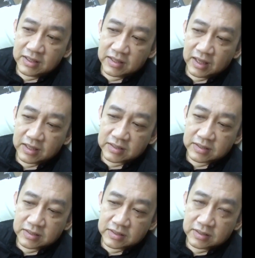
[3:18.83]
that
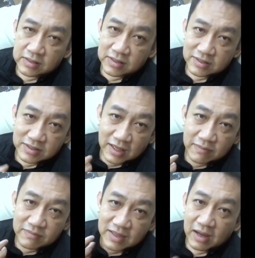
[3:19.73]
the
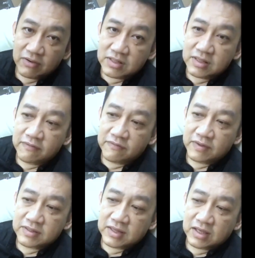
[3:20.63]
same narrative is